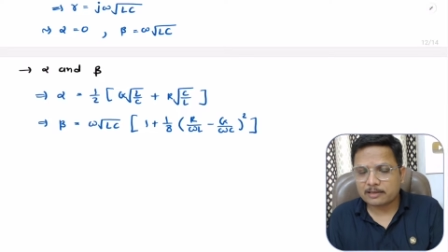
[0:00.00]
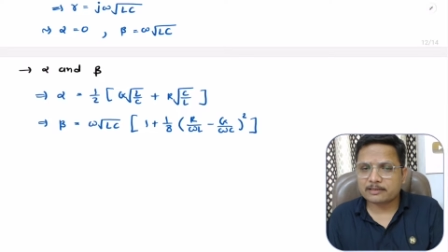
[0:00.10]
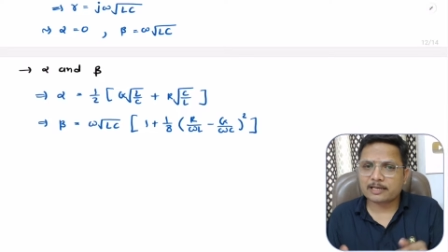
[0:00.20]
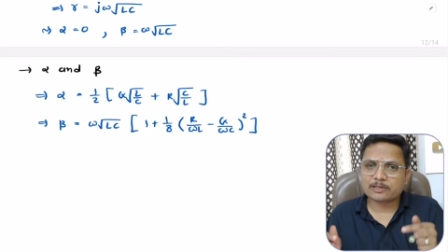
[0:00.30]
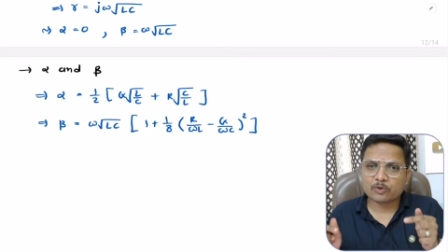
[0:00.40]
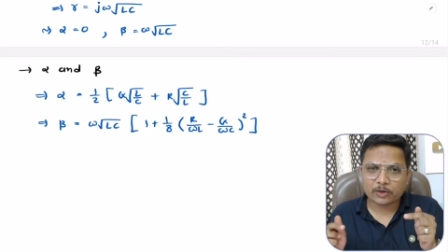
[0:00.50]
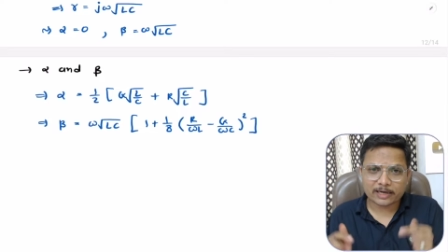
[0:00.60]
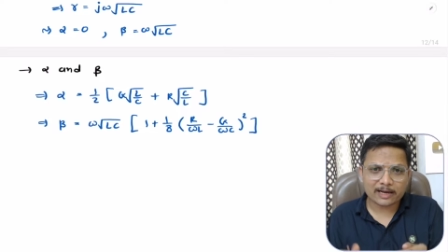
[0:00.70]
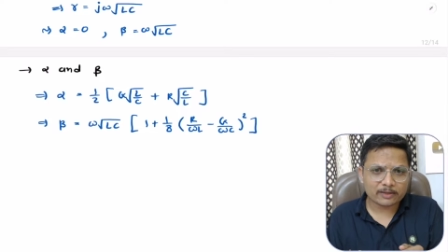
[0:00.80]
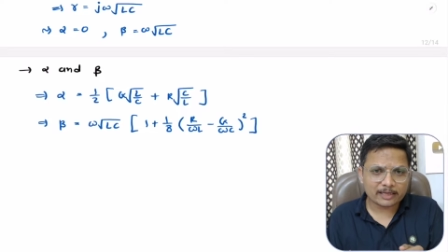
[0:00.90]
just note it
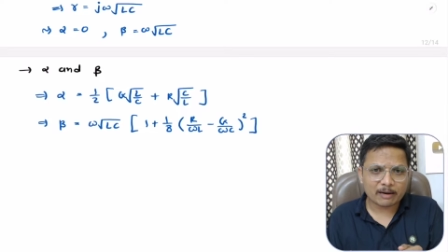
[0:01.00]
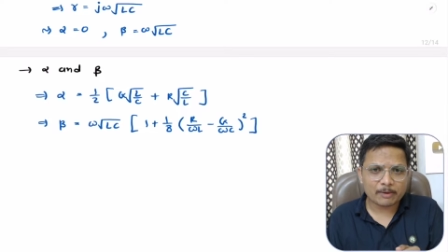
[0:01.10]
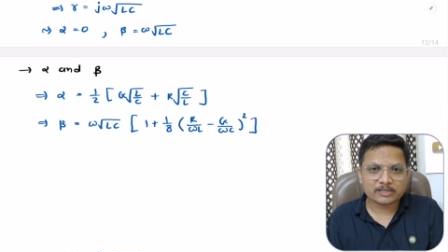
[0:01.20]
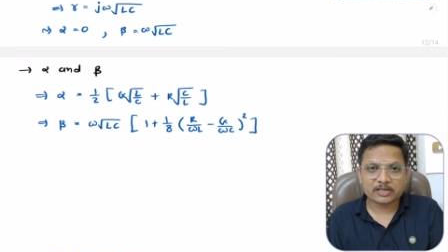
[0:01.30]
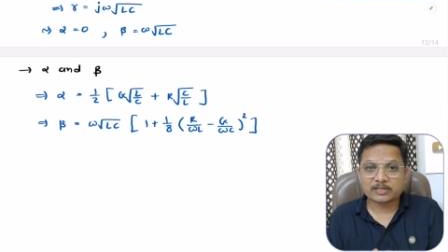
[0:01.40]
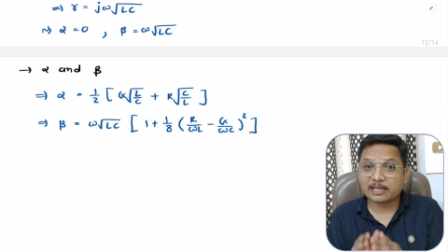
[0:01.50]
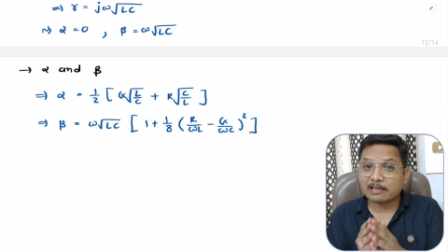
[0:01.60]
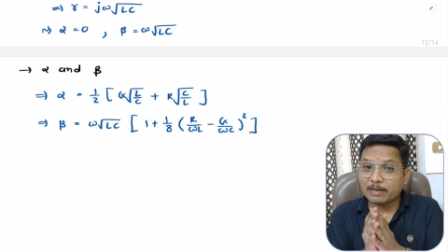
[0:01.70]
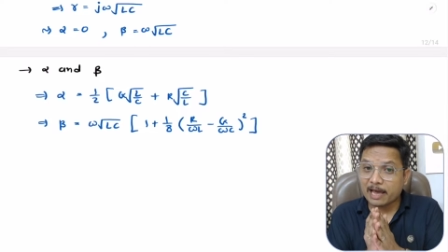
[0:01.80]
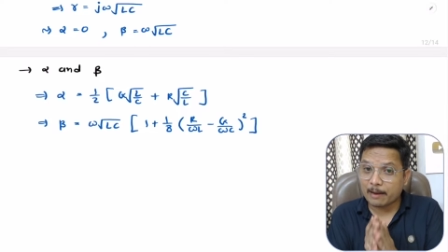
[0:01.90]
down in comment section. I'll
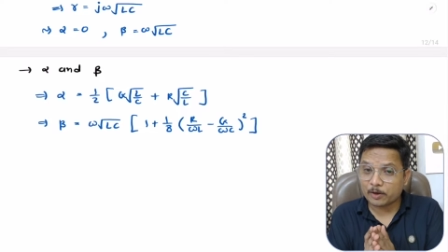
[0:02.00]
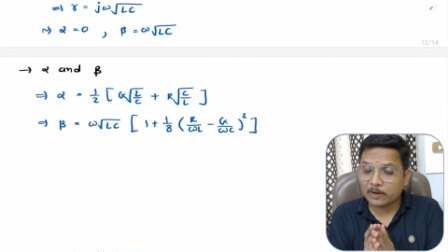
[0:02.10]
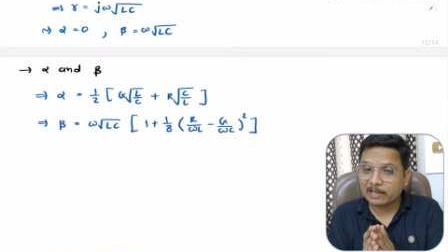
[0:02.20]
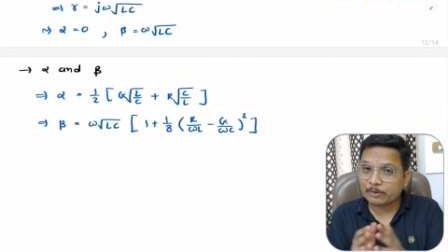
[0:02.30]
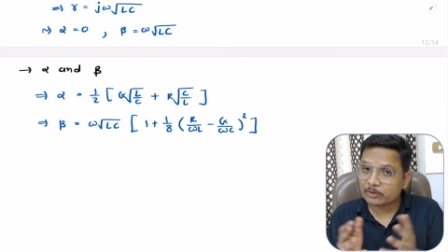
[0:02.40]
be happy to help you.